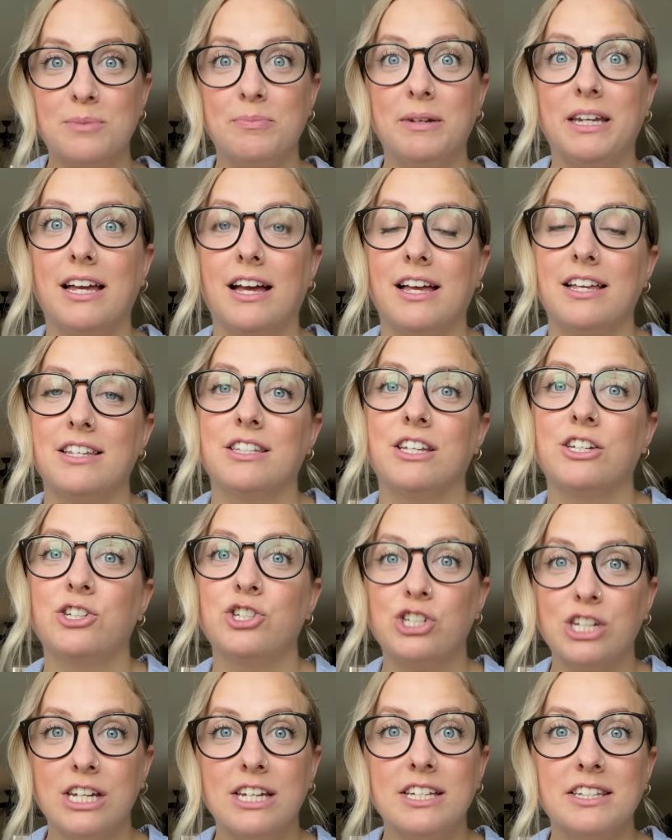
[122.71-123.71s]
because
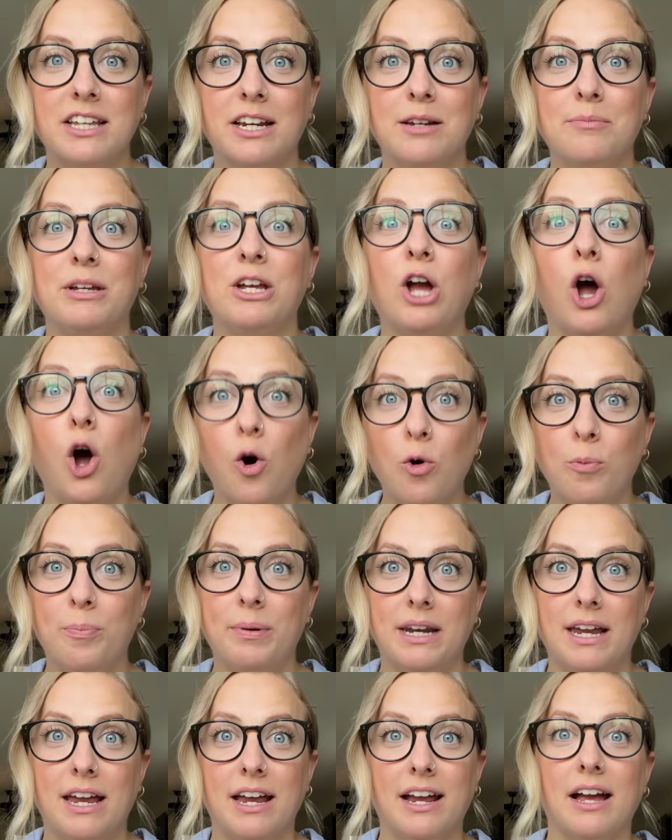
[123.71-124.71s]
she's gonna be
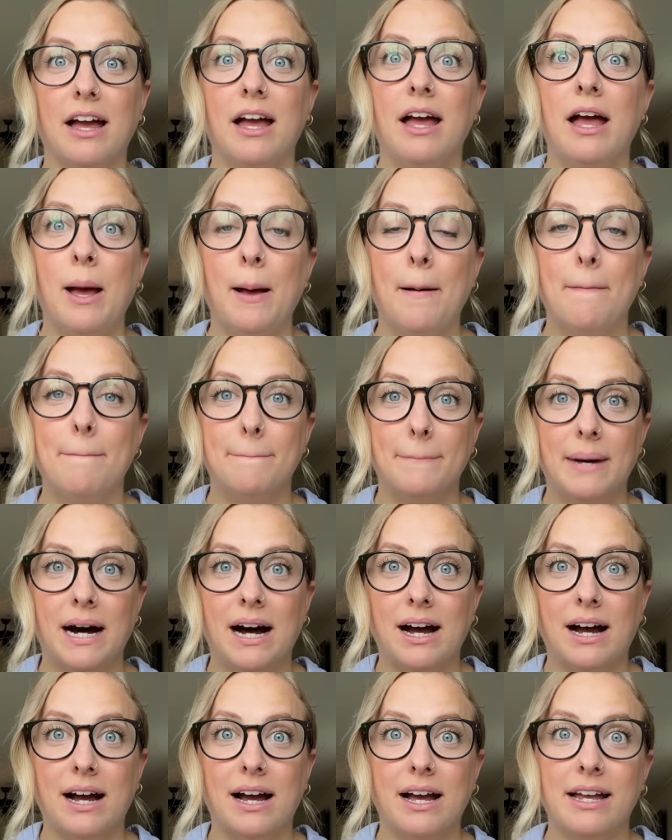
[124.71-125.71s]
opening
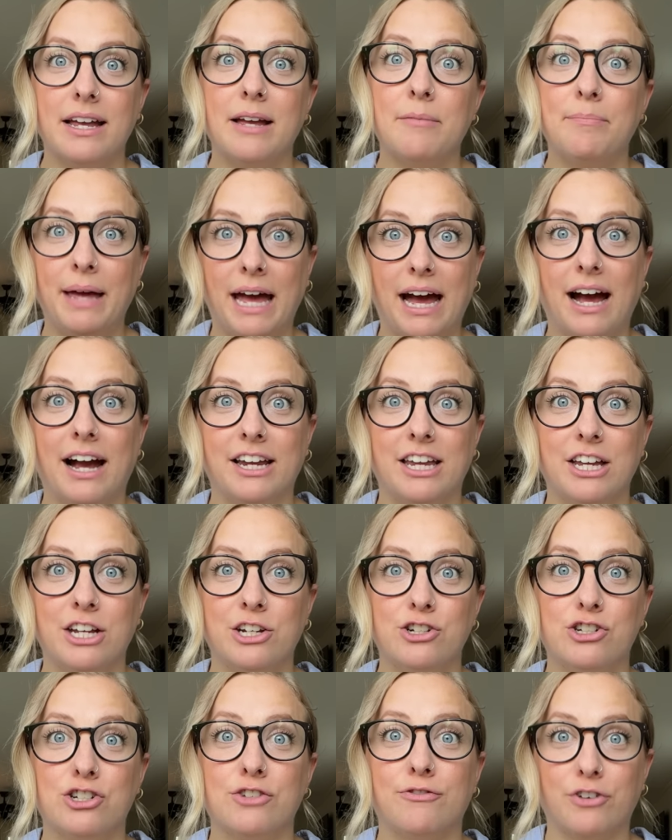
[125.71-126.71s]
my
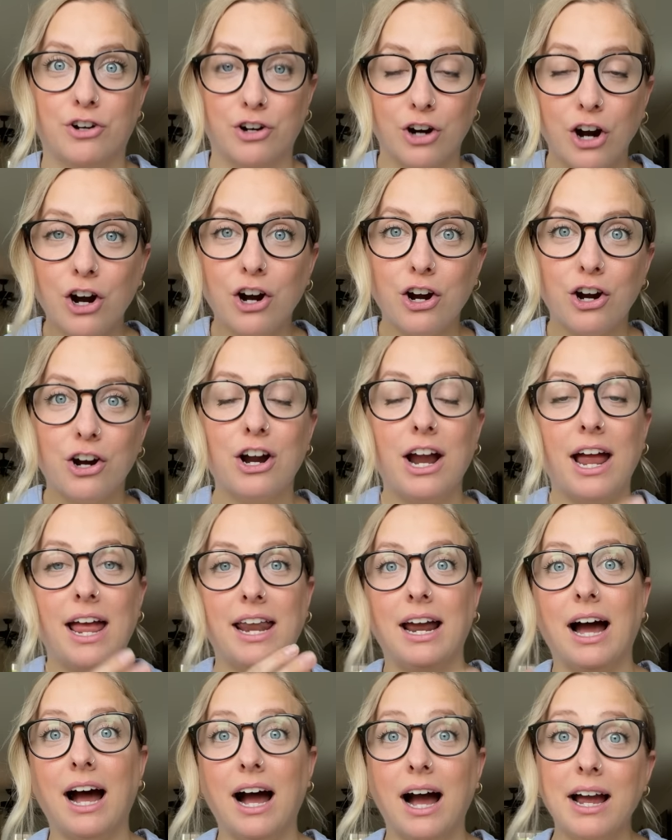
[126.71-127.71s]
package for her,
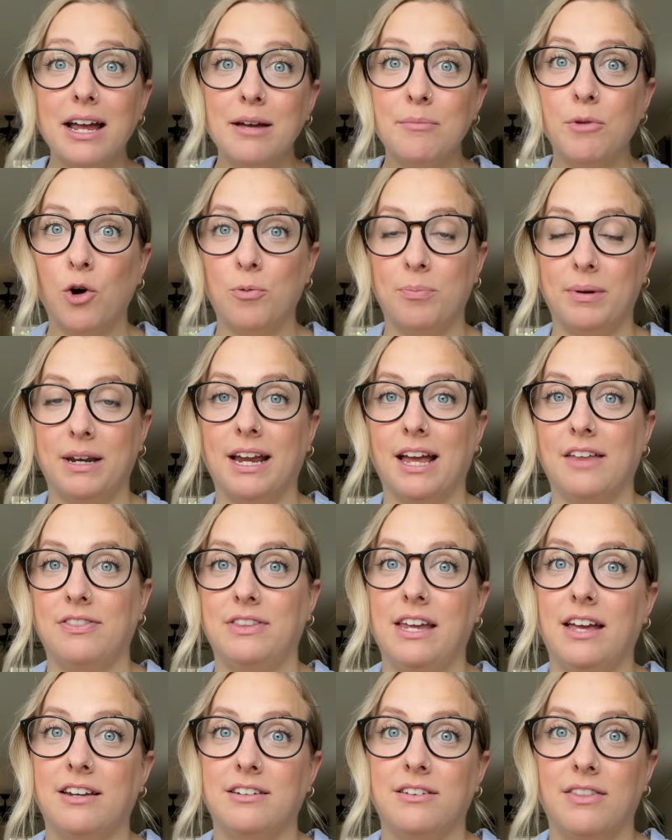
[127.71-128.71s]
and I am opening at
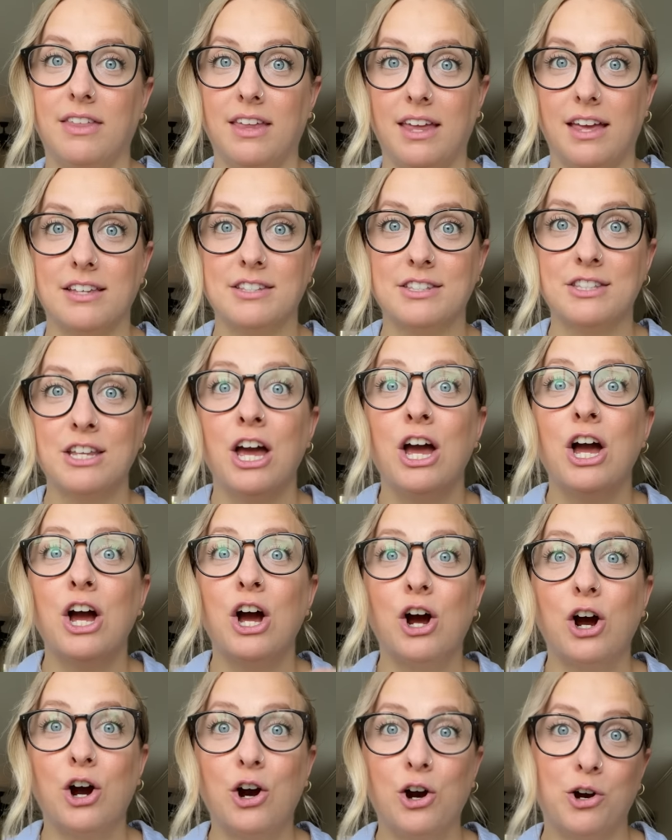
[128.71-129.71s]
the end of this
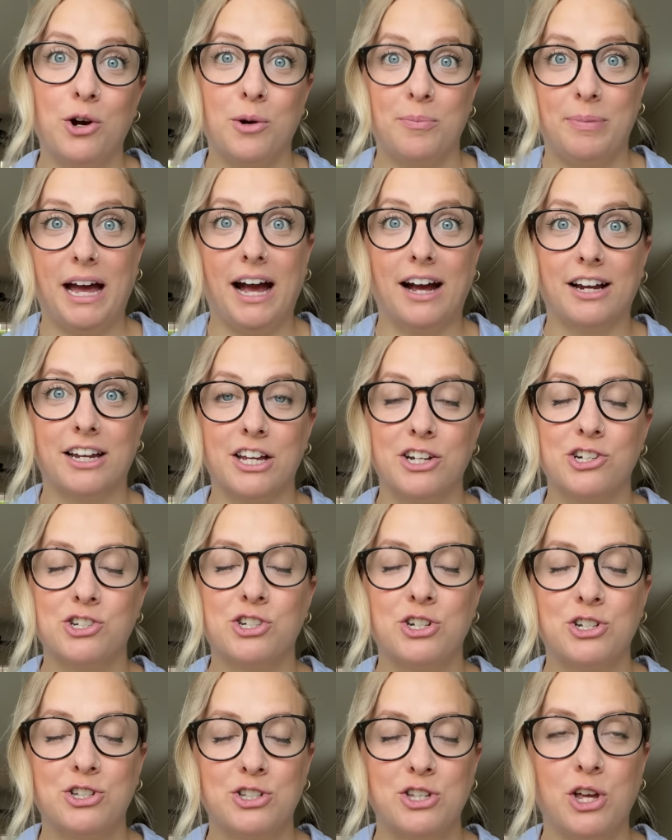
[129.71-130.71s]
her
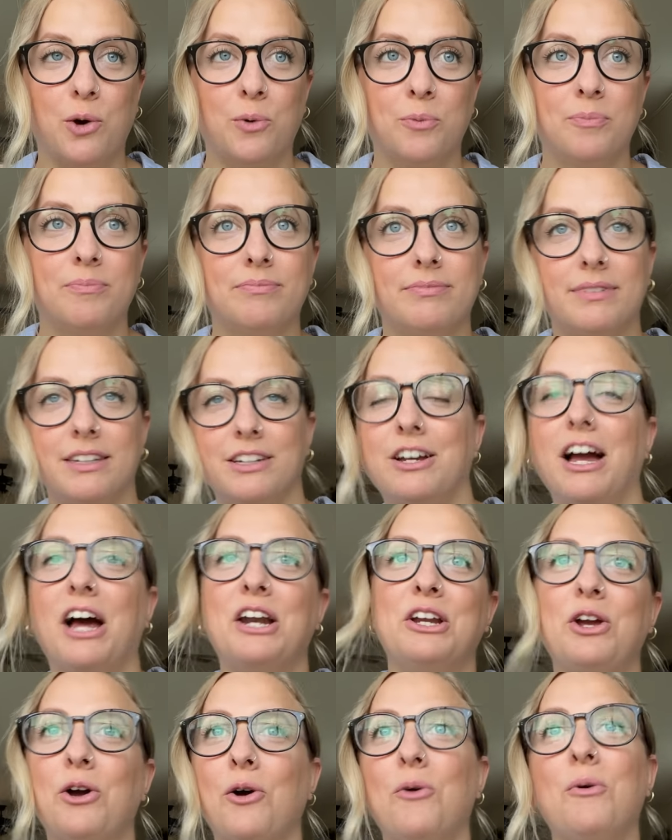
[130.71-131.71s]
package. So you
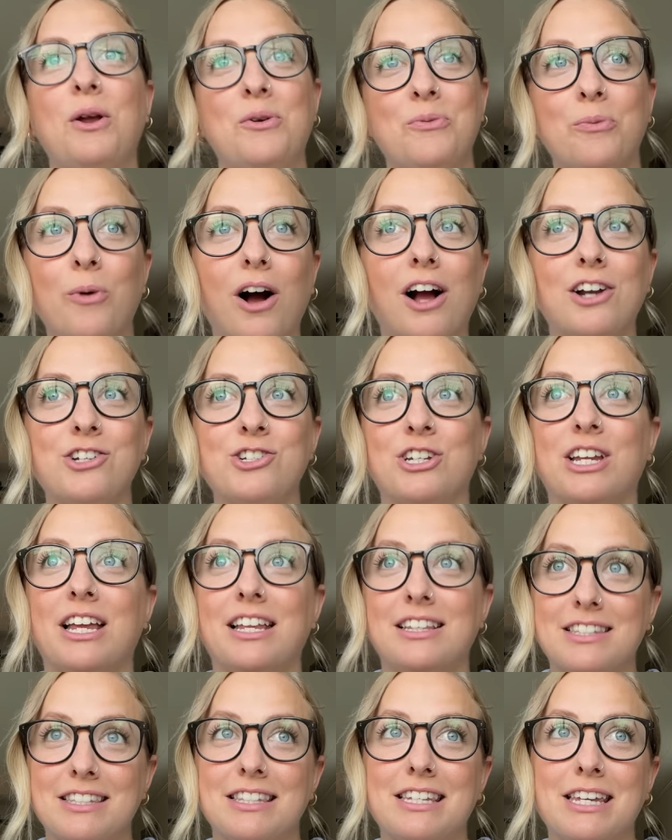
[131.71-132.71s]
gotta go and watch
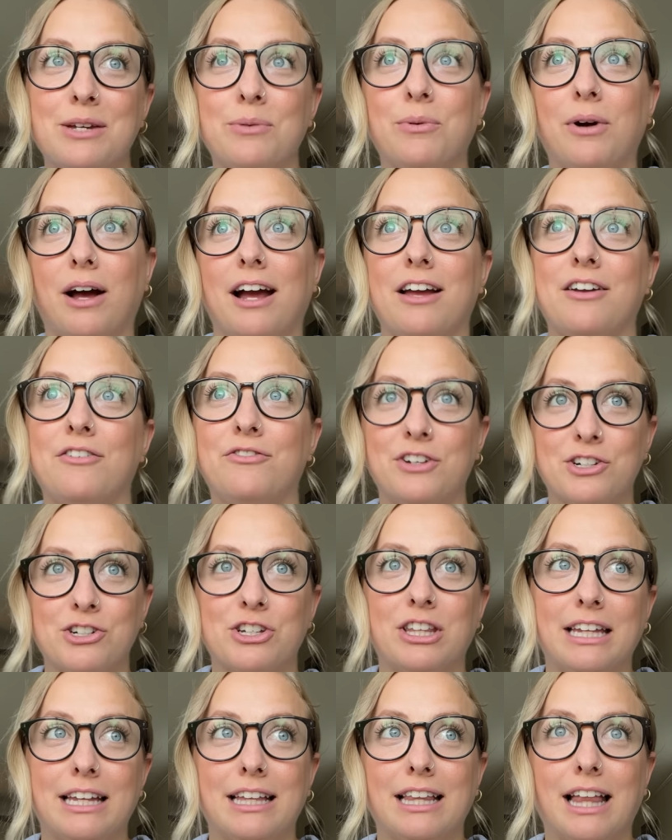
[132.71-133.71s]
and see what I
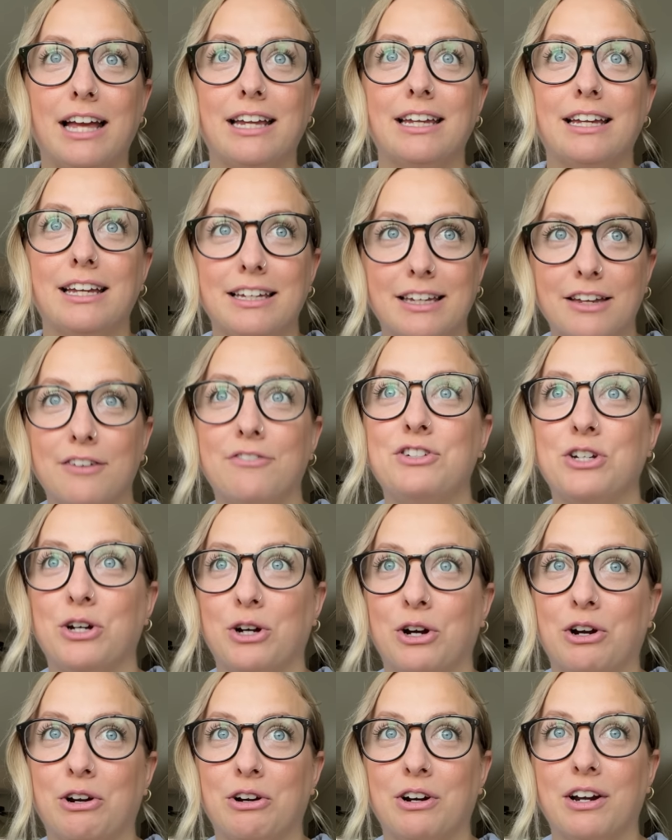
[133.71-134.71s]
officially like give to
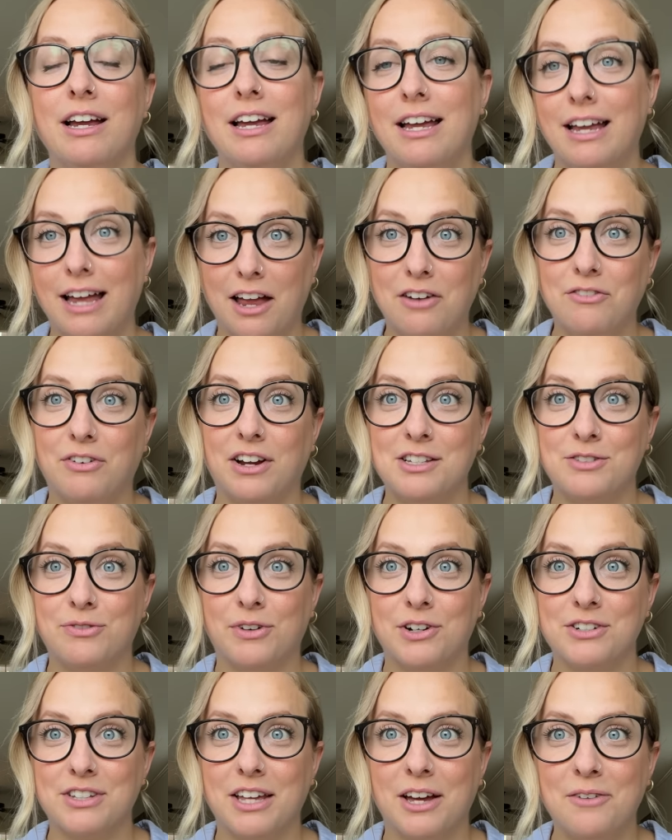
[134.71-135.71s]
her and vice
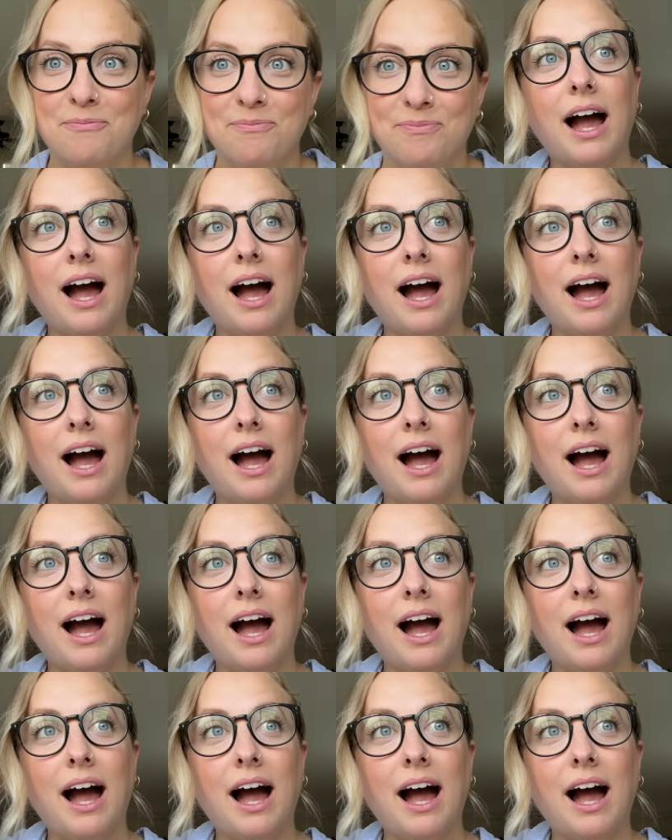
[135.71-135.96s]
versa.